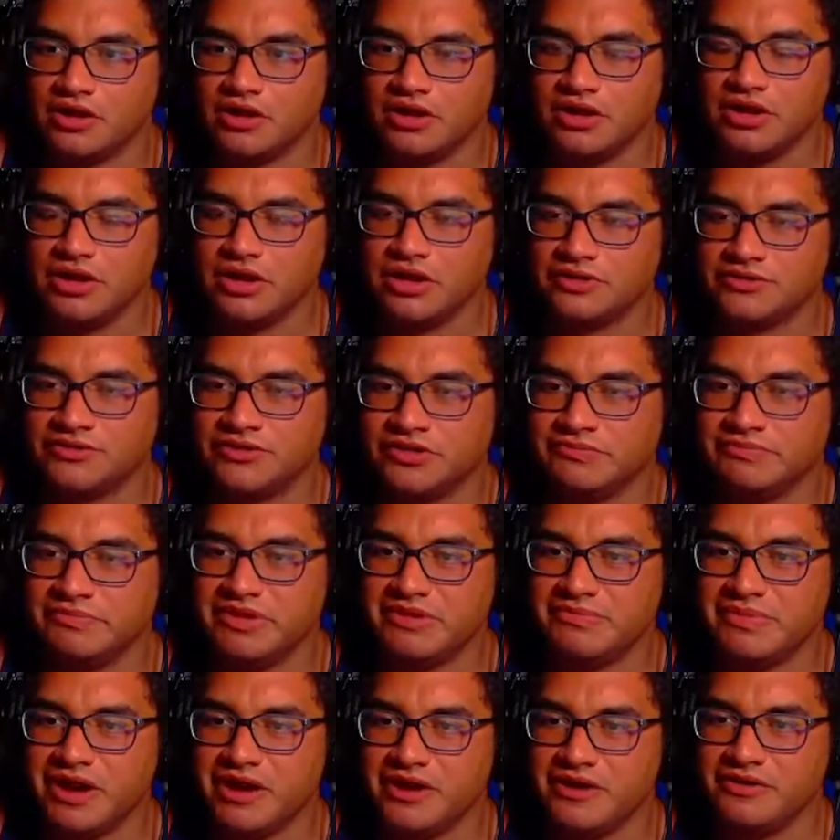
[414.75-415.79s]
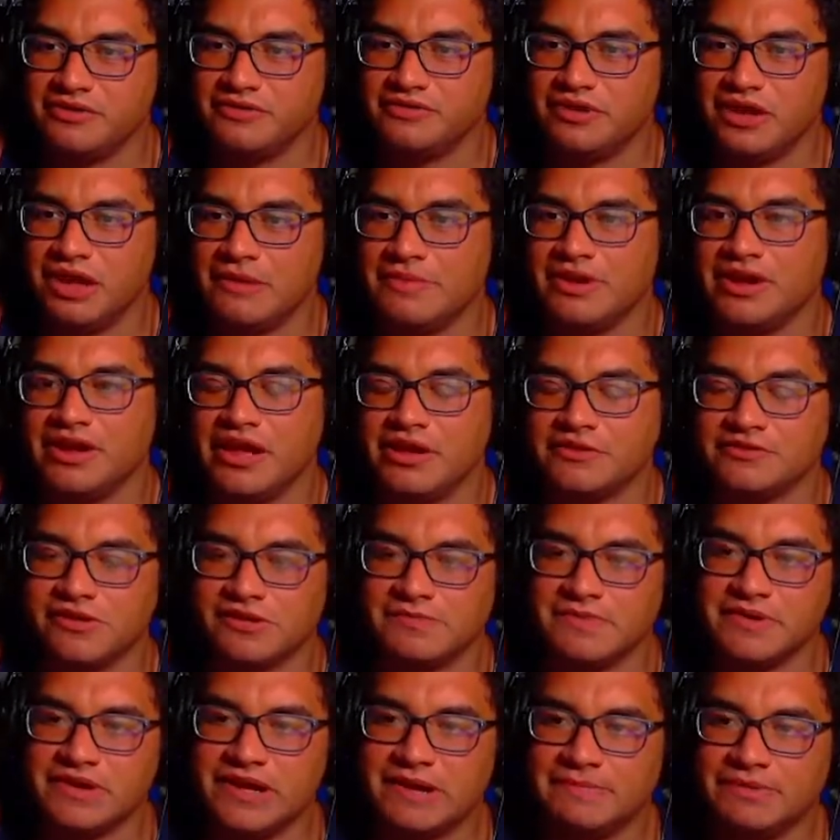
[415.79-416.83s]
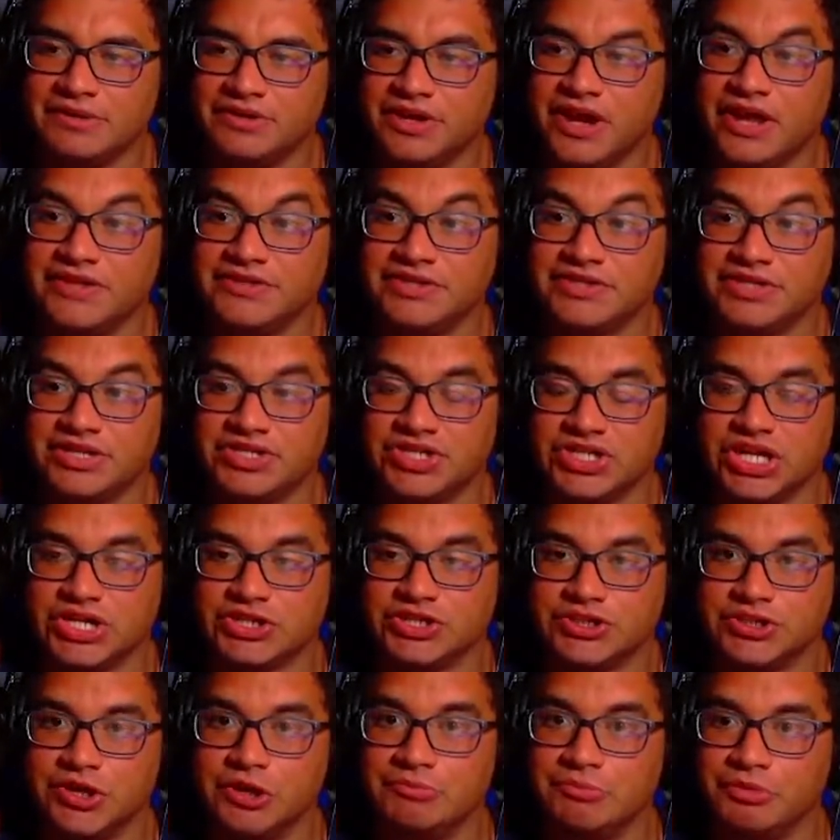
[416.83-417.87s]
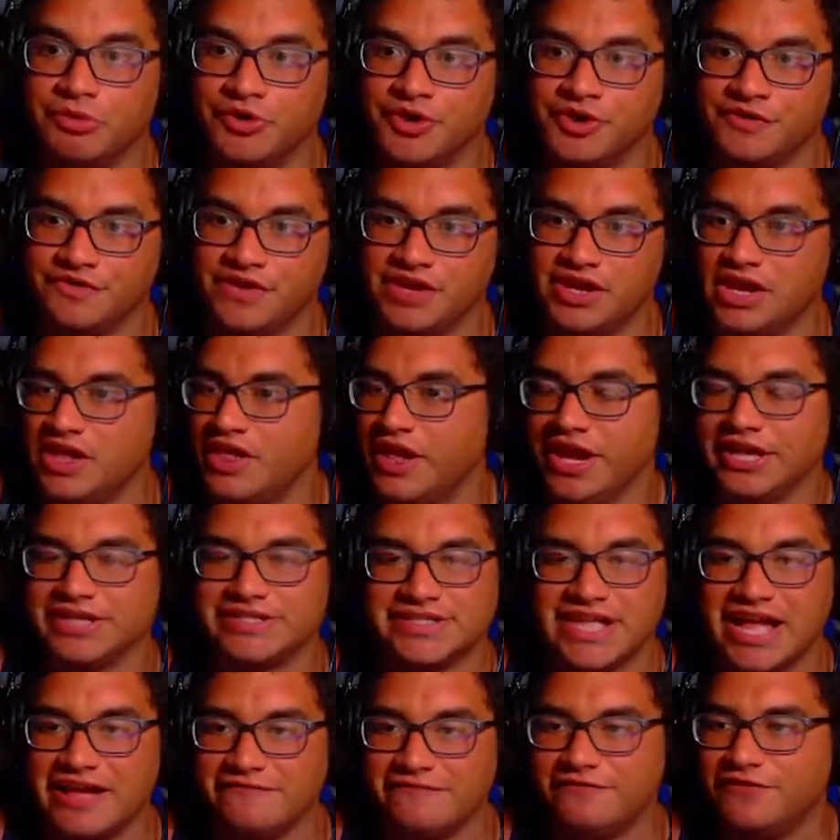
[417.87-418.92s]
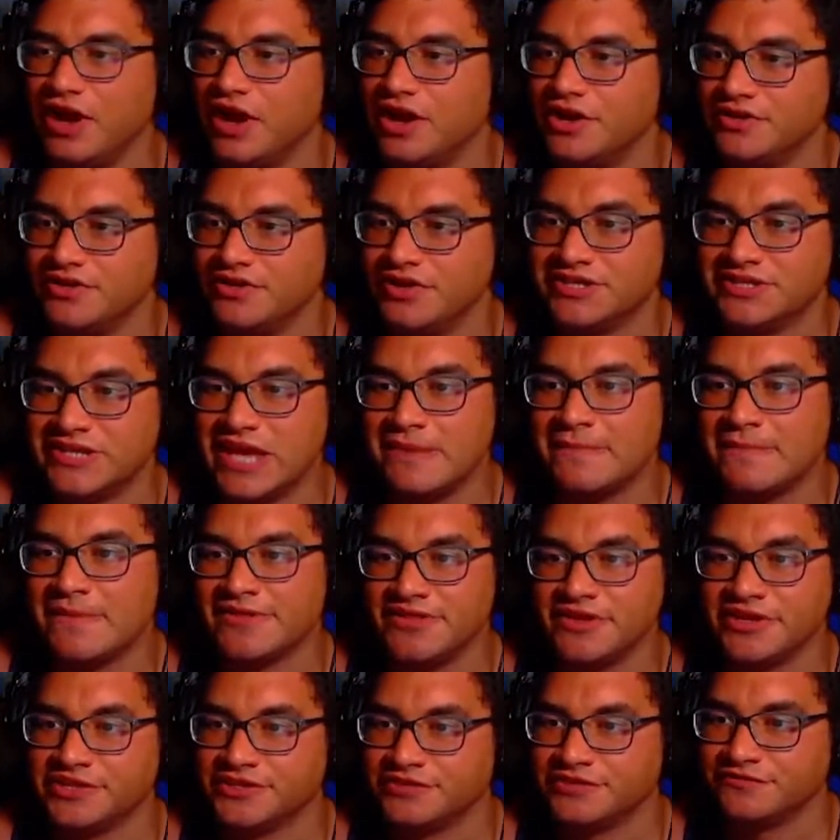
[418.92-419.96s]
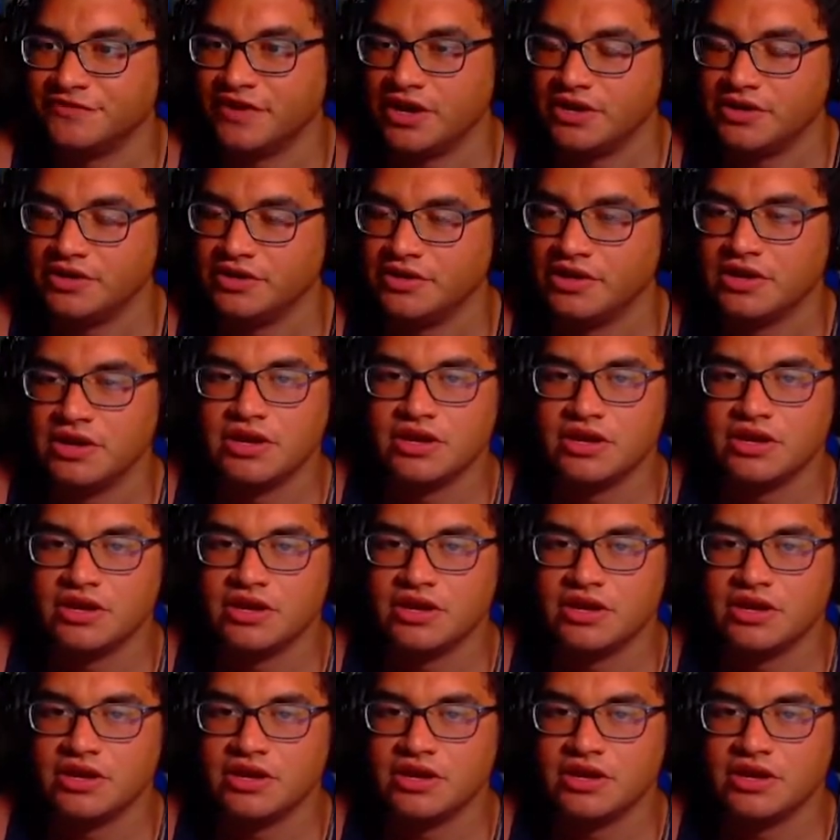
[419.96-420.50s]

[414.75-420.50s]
It took me about, it took me a couple of days because I just got so bored of it. Like, it's not fun. This game I think is fun.